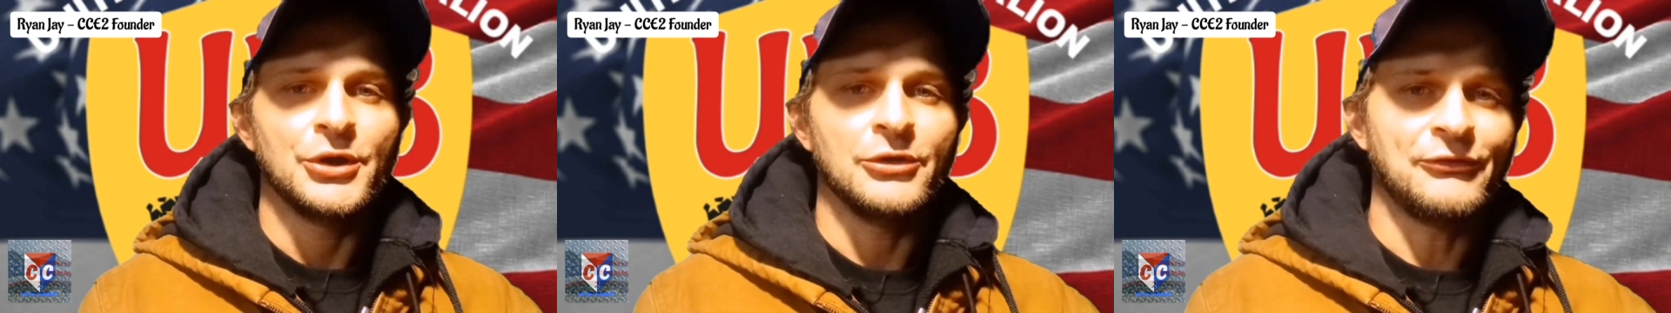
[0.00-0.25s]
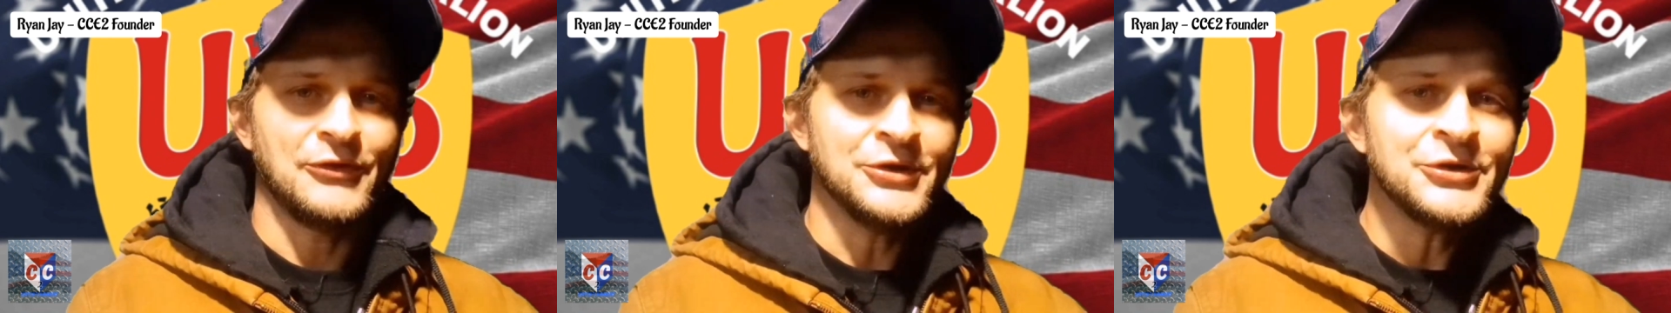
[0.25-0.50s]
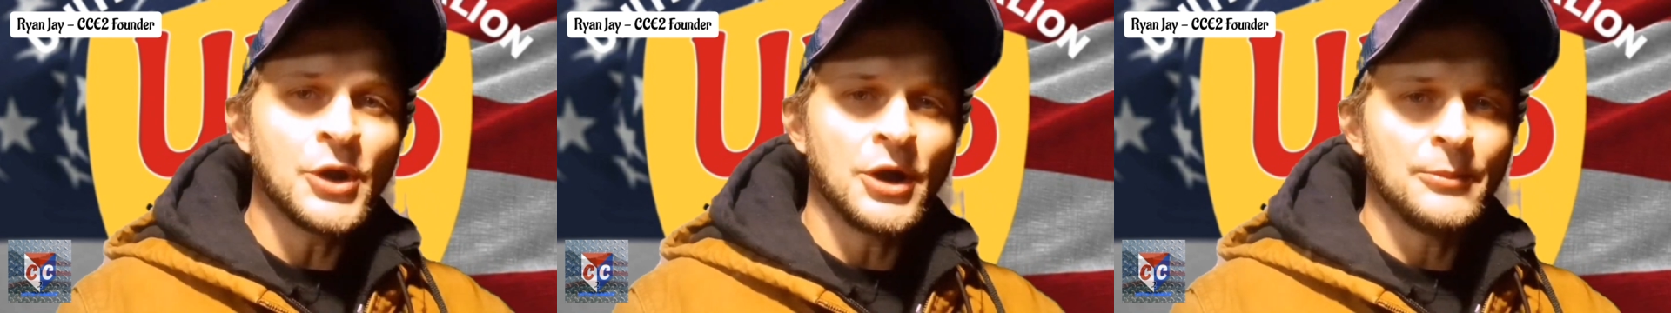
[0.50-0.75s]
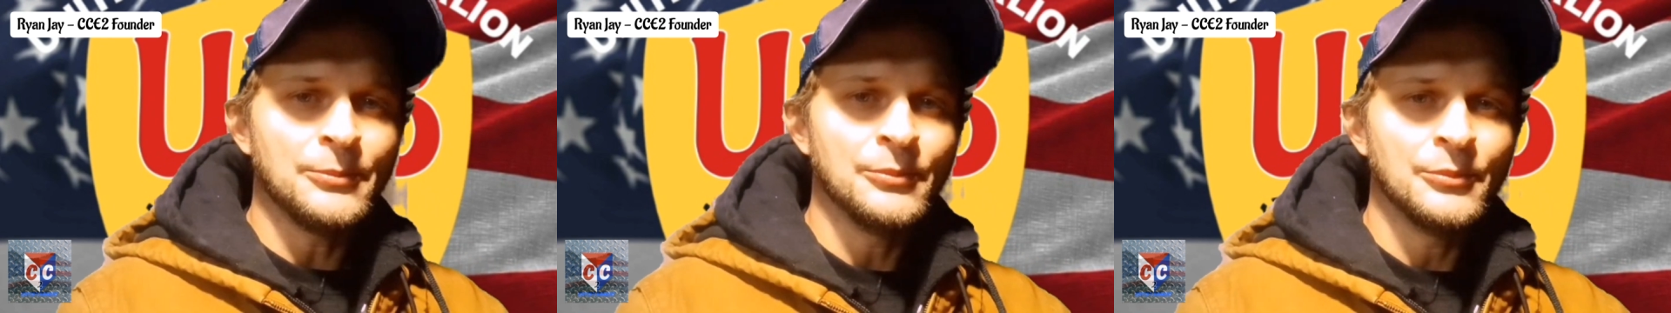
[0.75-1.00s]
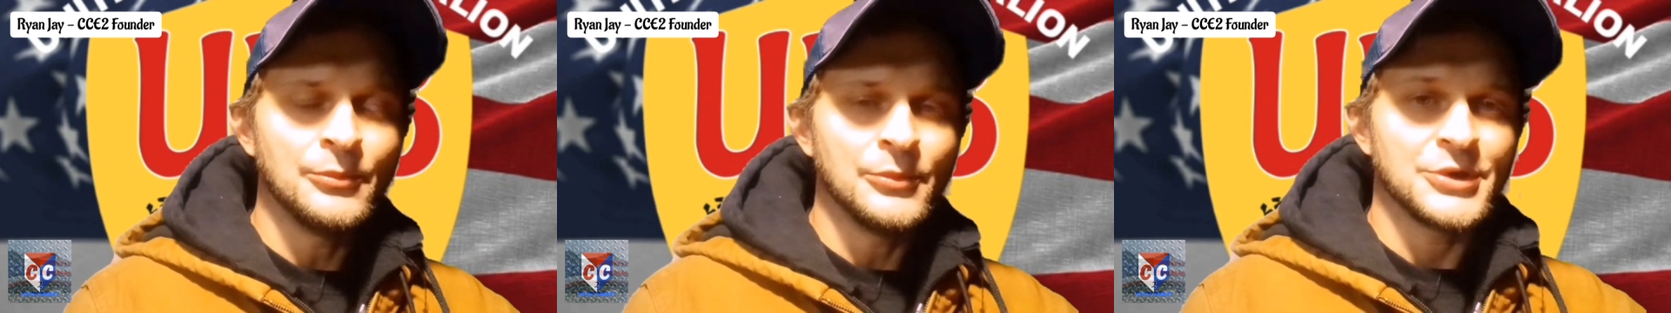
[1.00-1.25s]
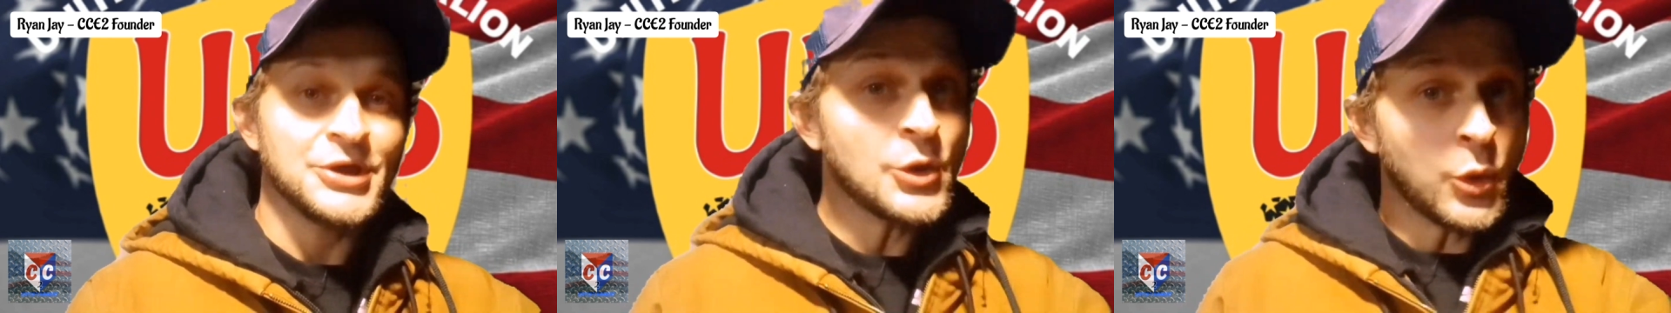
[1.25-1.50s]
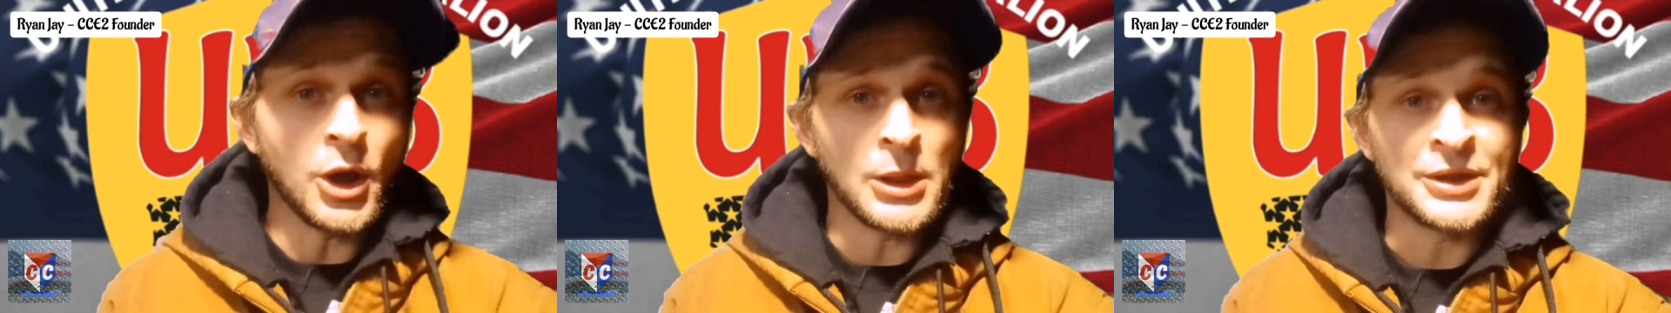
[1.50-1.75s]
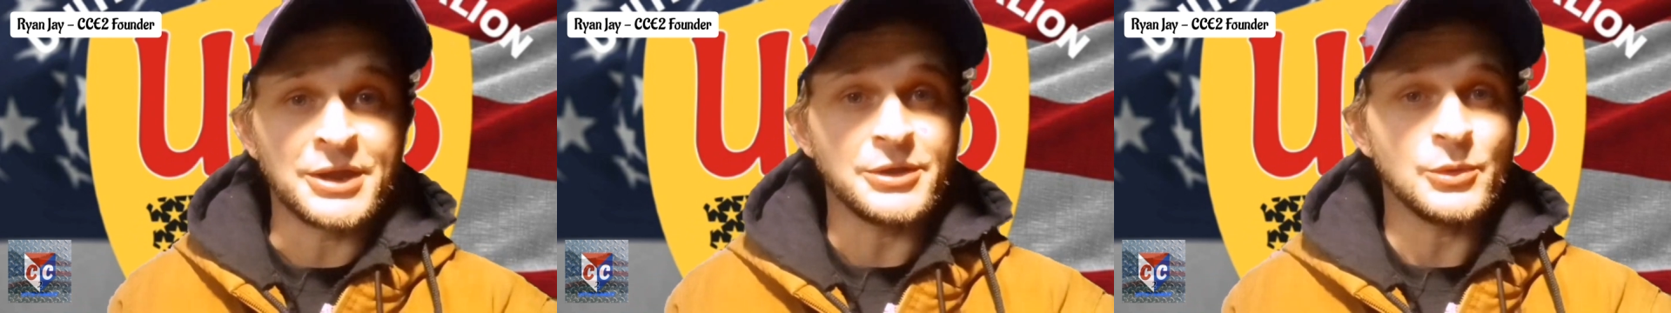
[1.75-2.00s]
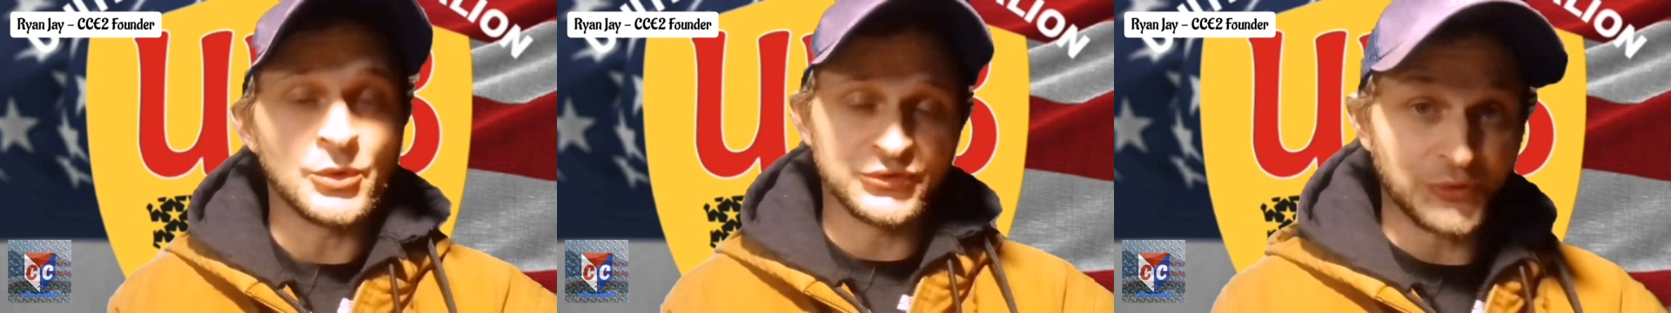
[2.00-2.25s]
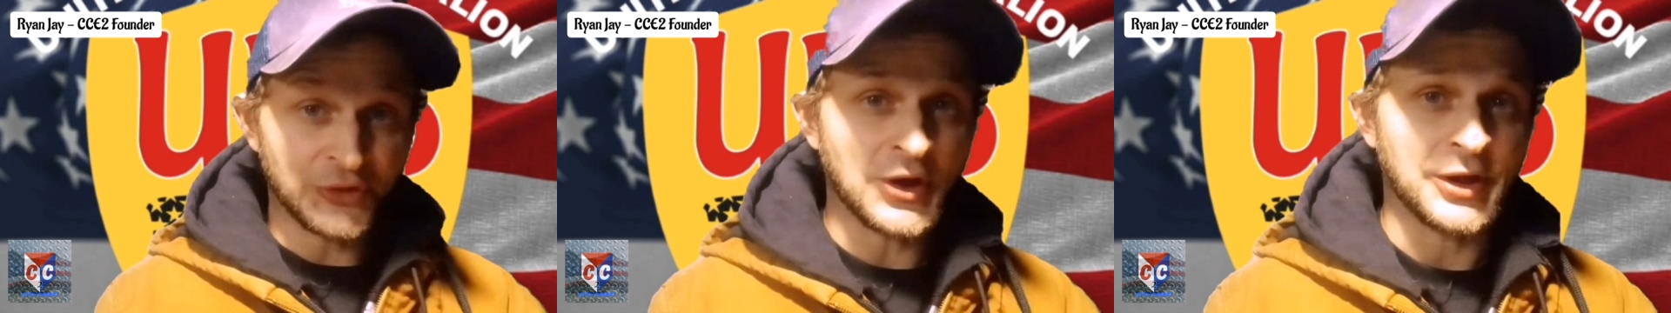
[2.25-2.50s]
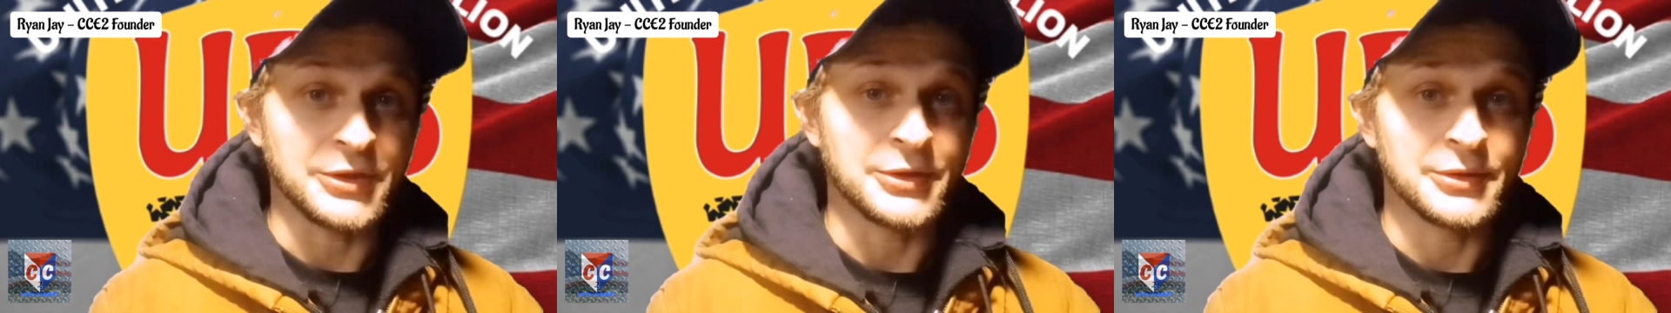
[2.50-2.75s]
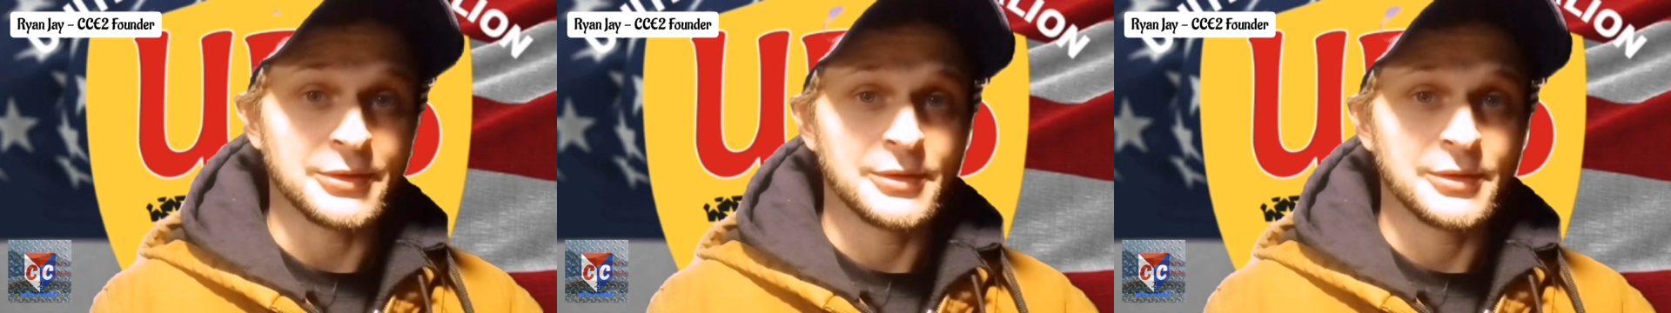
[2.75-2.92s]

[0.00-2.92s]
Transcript: If income equality was a thing,